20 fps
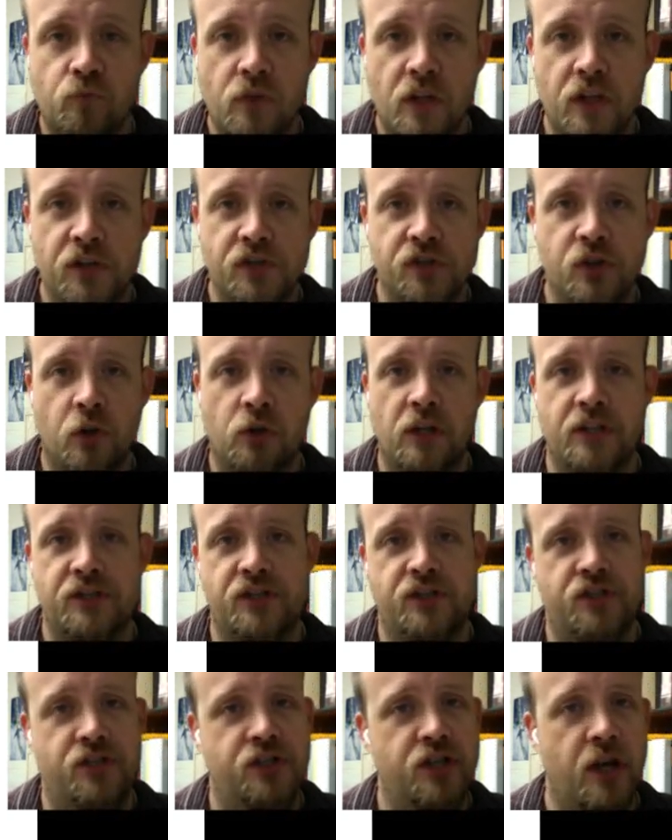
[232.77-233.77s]
So let's
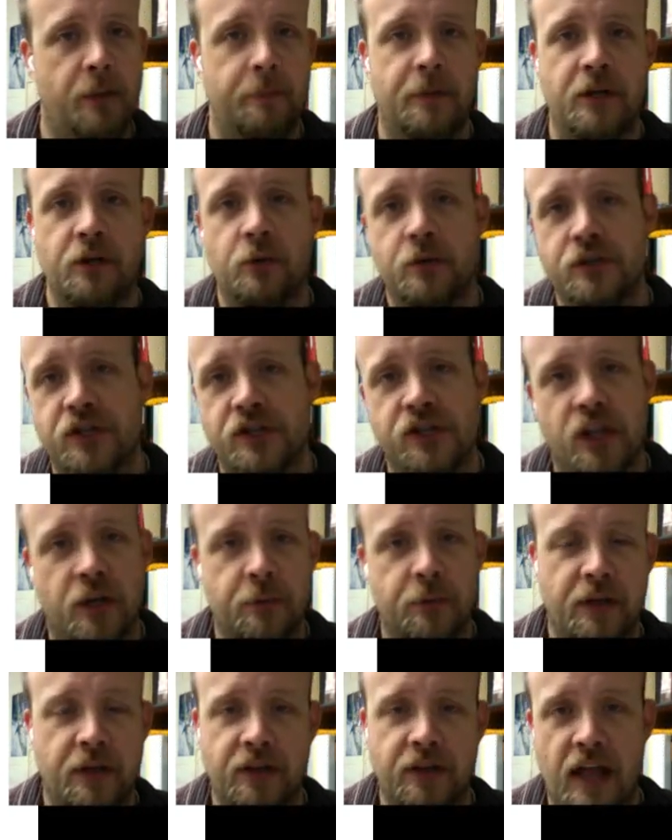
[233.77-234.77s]
jump into it just like we
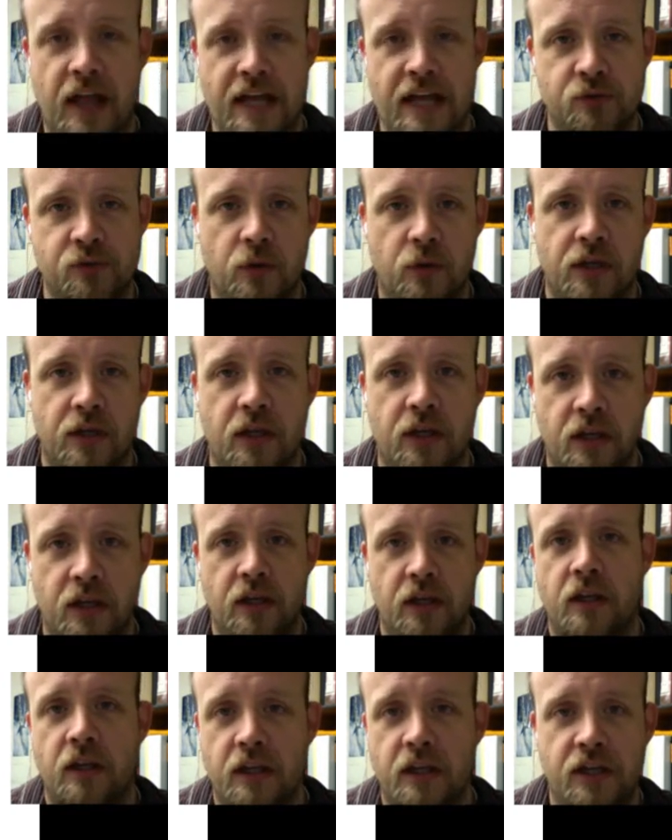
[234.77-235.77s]
did the last one.
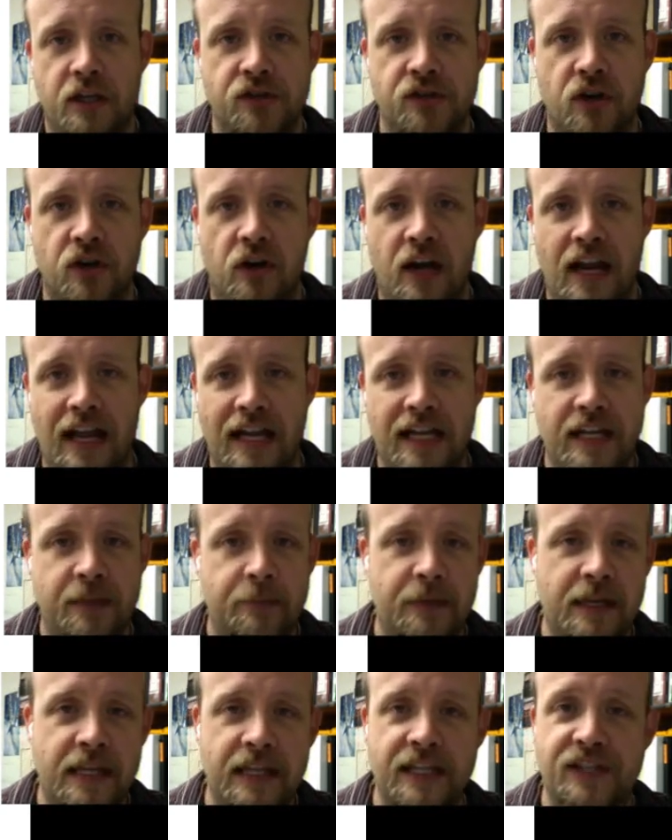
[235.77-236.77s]
Here's our a,
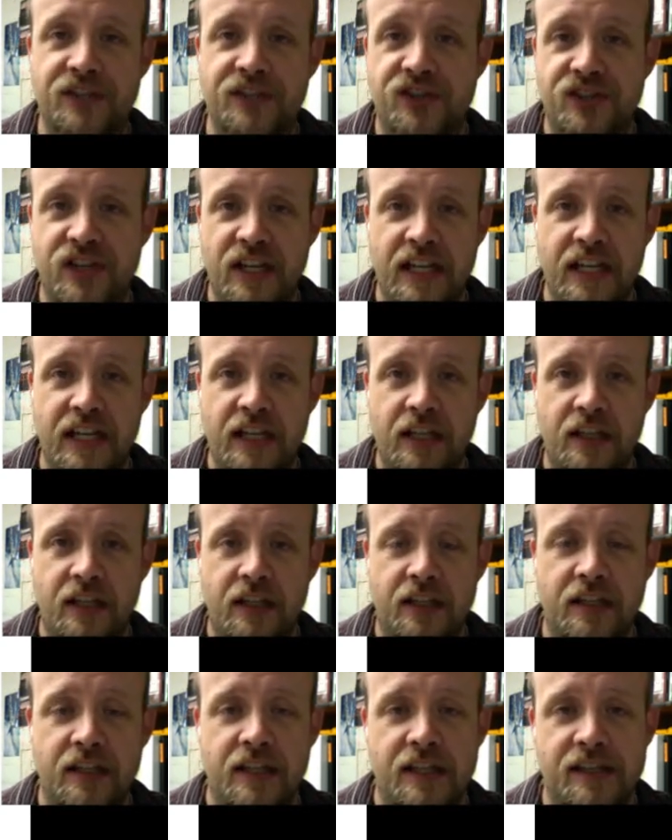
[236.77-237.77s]
b, and c.
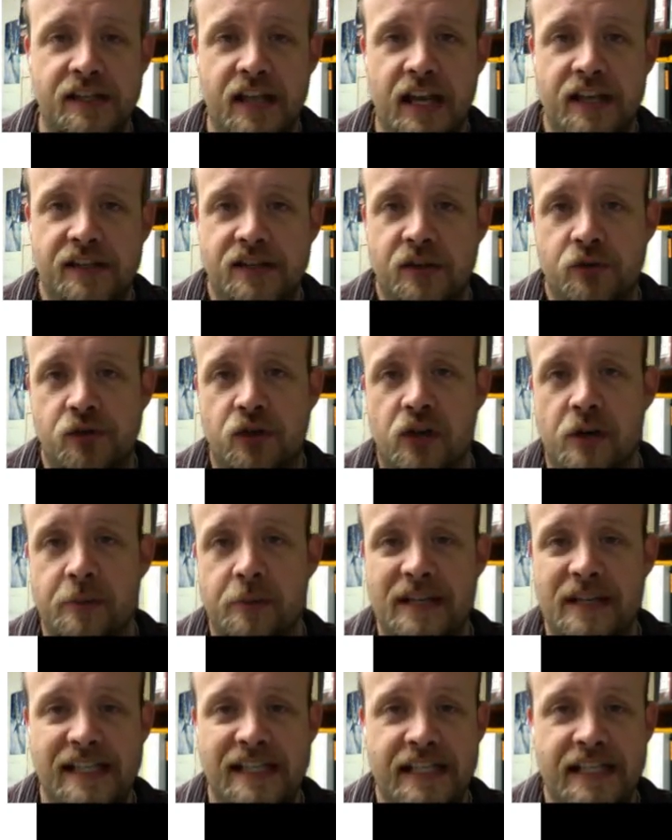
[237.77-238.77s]
In this case, those are going to be
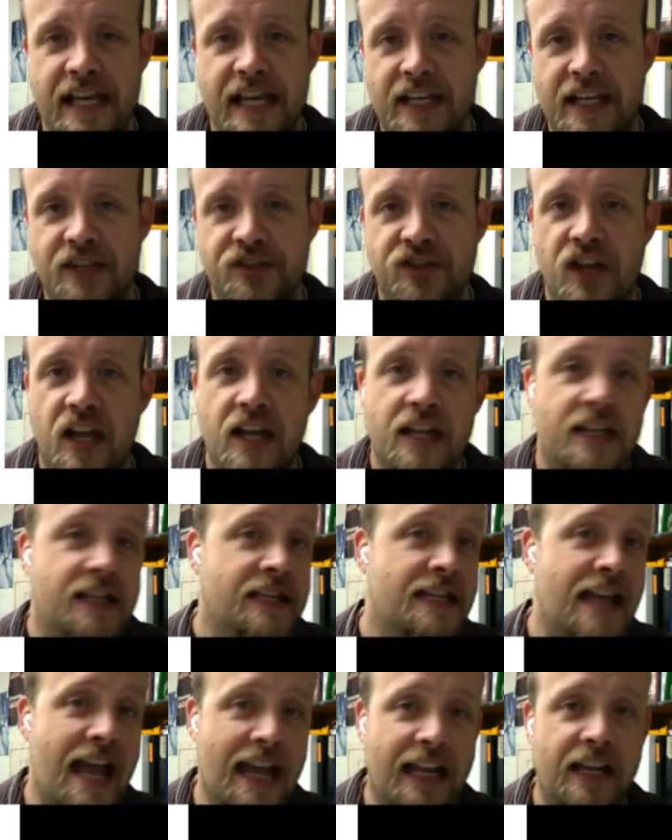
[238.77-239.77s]
6,
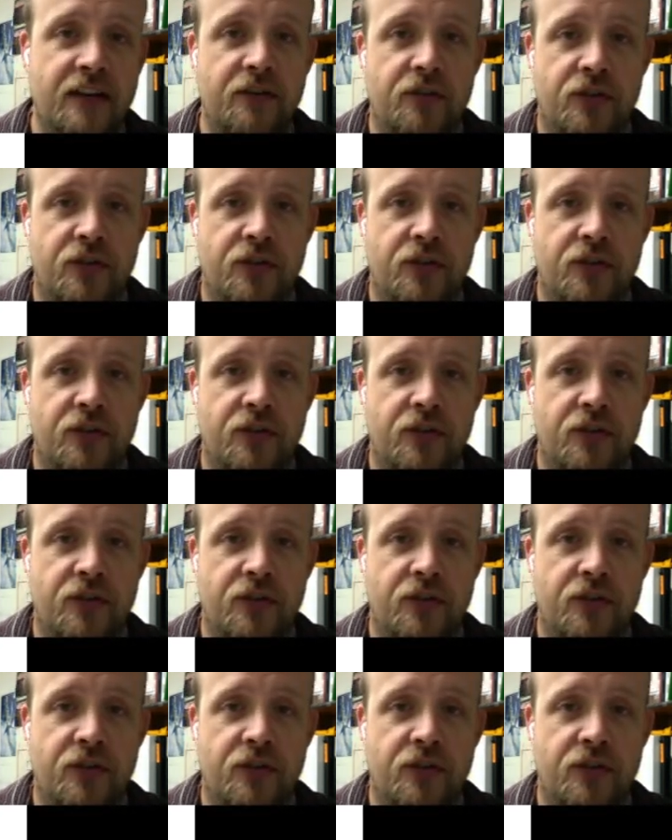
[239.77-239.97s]
negative